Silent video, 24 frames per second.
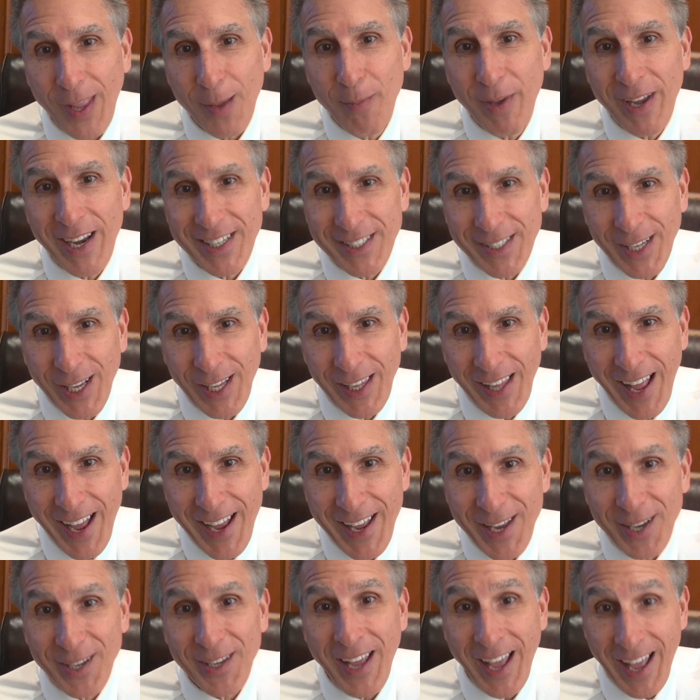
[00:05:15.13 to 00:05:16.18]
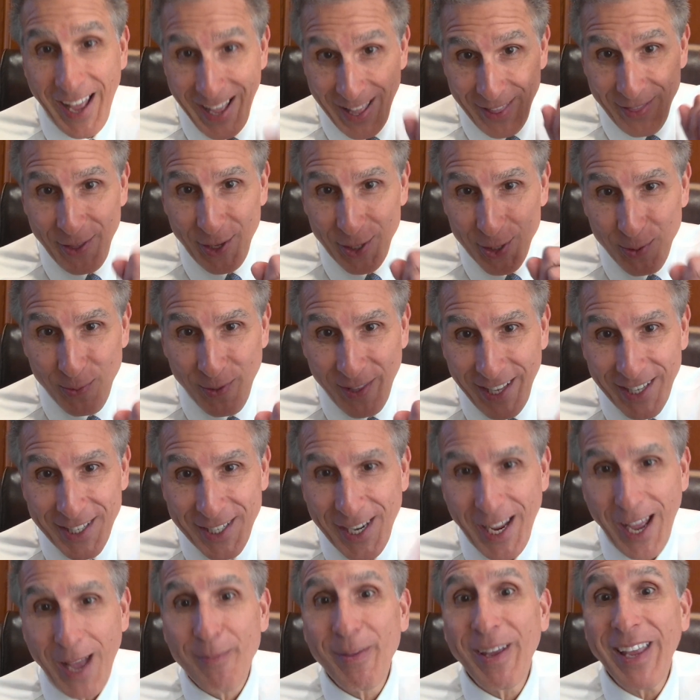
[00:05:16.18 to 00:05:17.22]
but as a client, this one that's
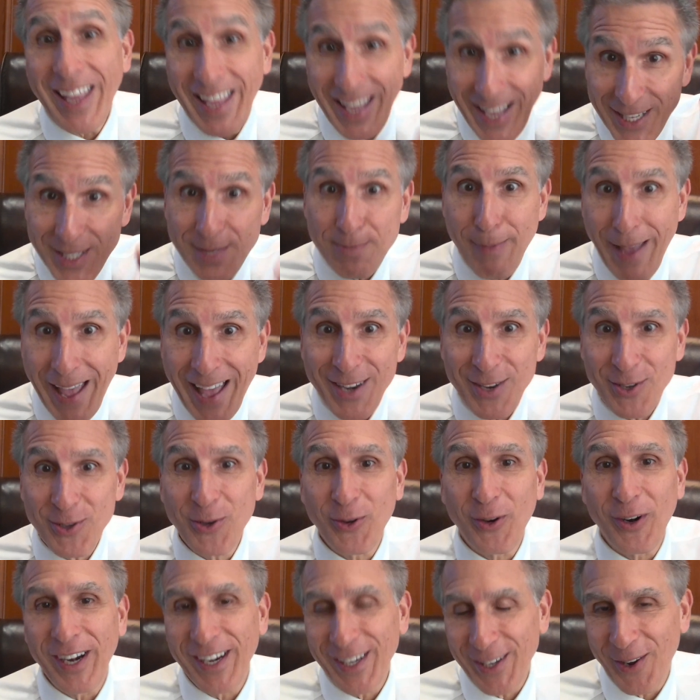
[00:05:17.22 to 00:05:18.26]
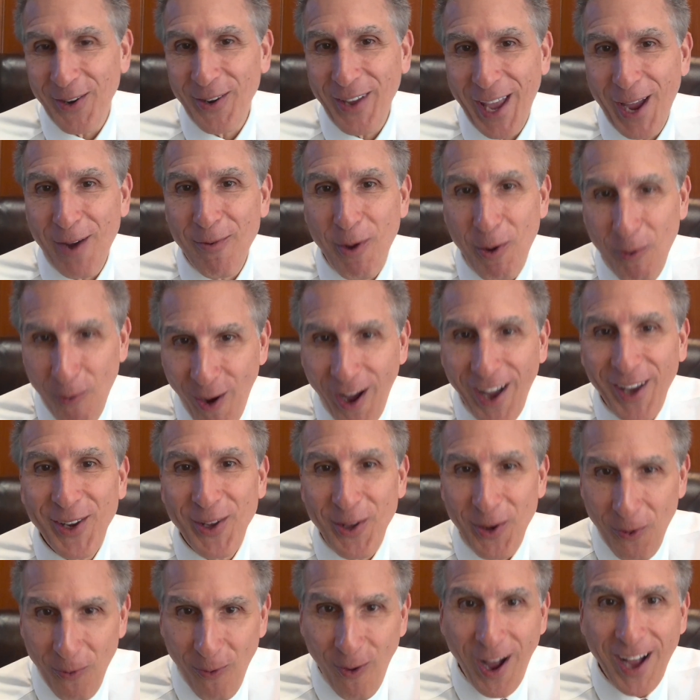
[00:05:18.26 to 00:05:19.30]
coming, it's mandatory, okay? We want
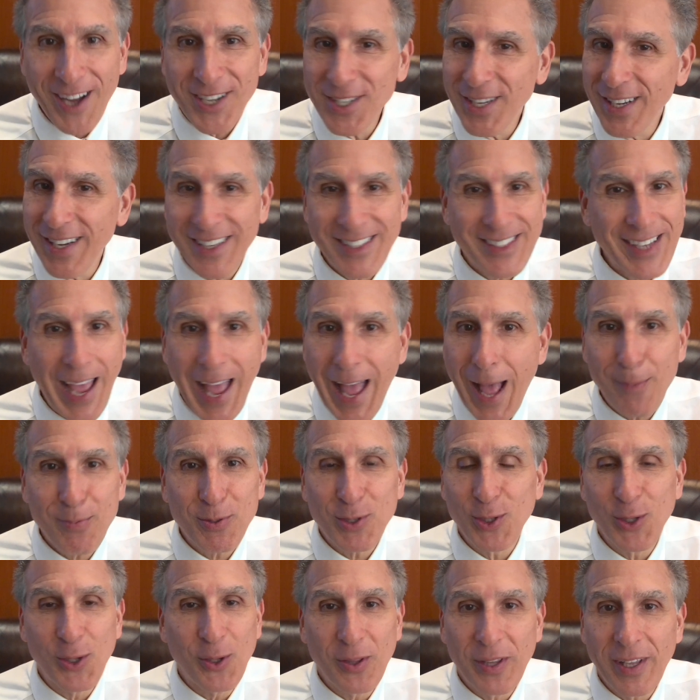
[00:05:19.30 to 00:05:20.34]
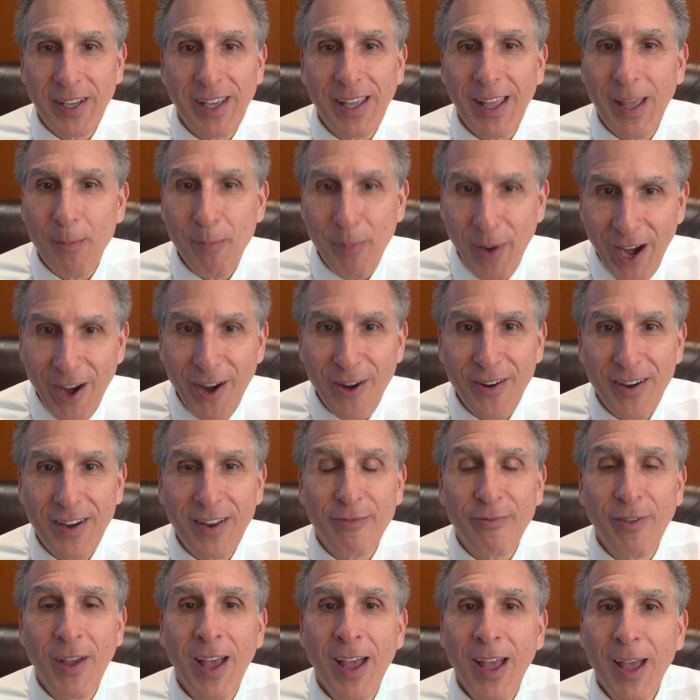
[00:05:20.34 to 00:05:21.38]
you to watch it. It's absolutely
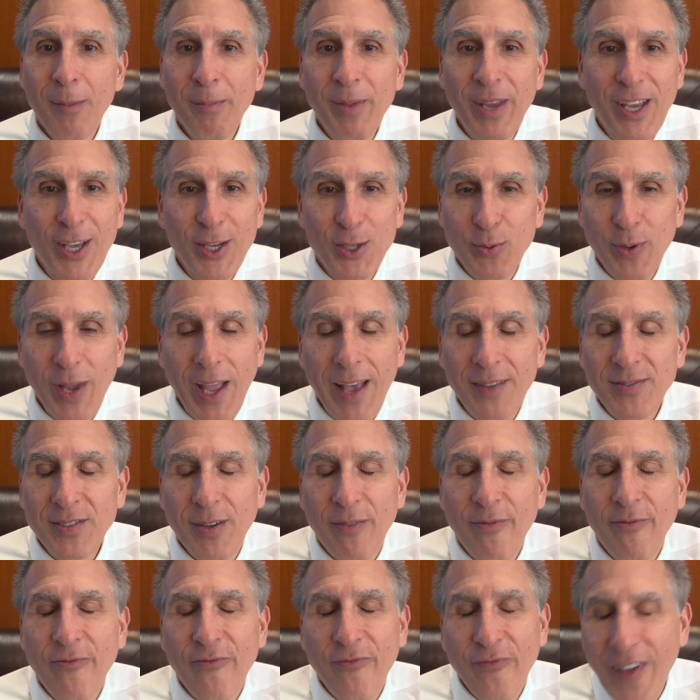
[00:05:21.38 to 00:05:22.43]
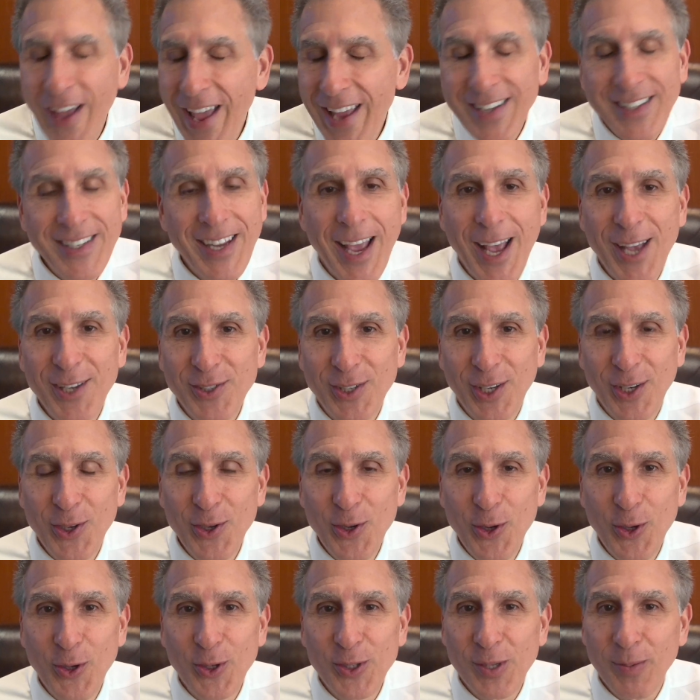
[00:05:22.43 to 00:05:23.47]
imperative, because we have some fantastic
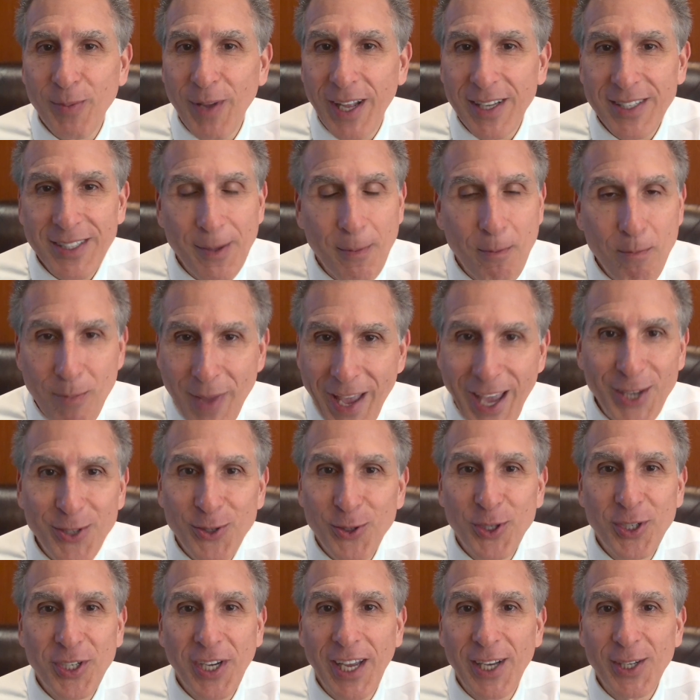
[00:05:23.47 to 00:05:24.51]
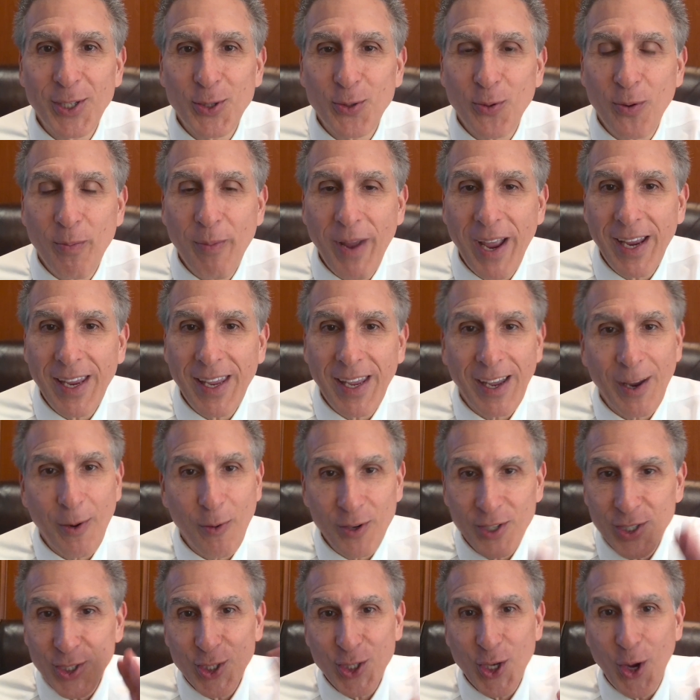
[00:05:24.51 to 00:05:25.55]
news about some major changes we're making.
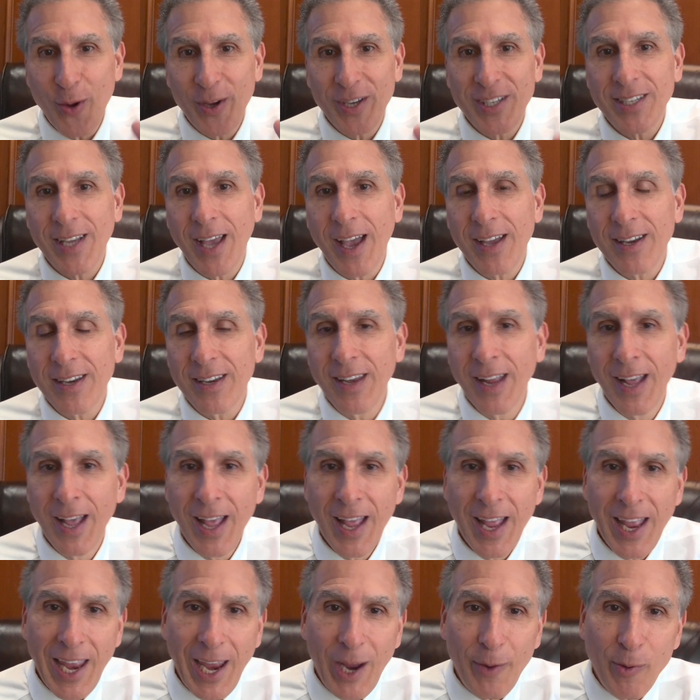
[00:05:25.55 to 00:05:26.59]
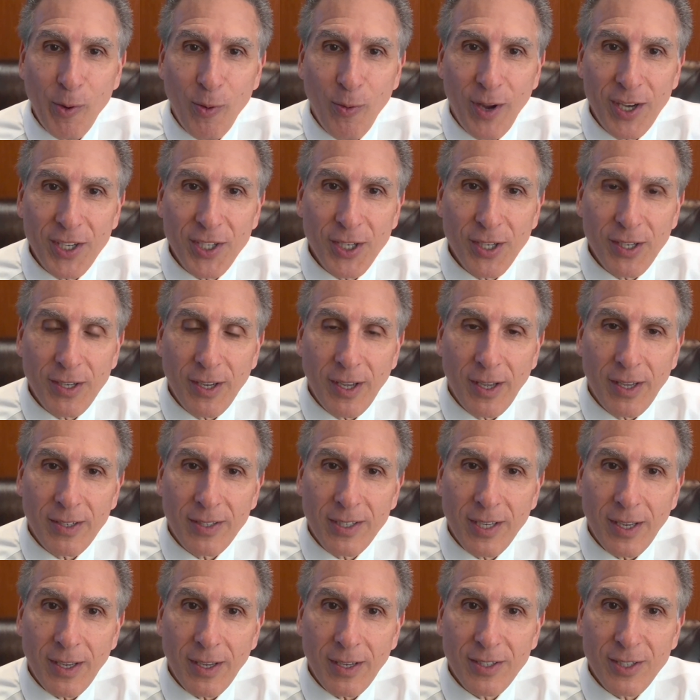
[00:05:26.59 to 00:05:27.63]
We're so excited, and we want you
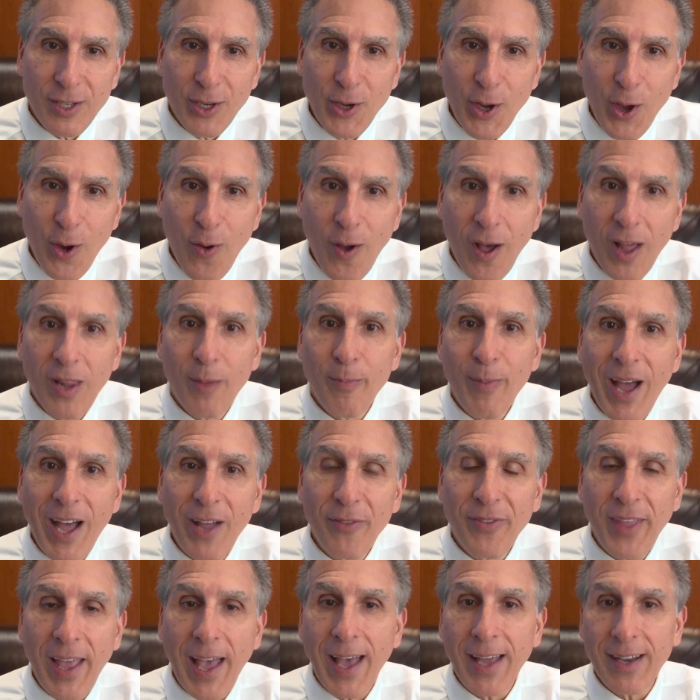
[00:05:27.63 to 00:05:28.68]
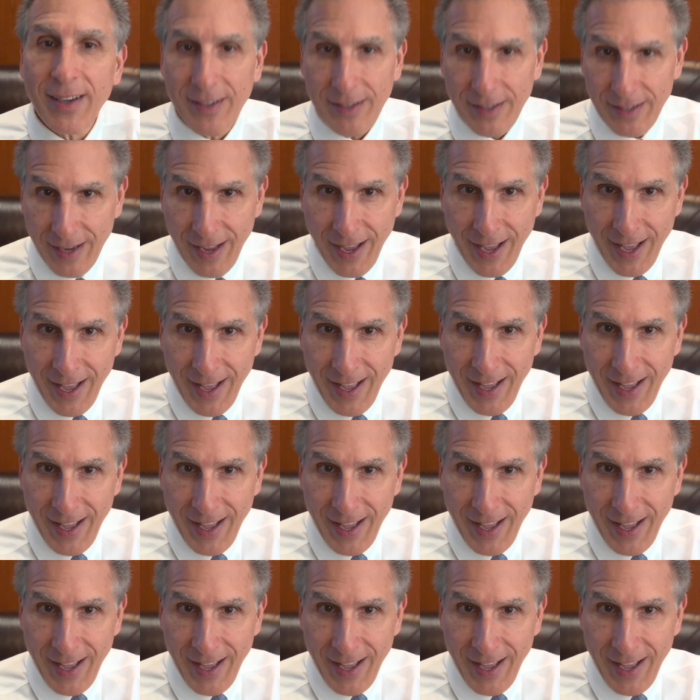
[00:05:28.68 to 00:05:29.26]
to know all about that, and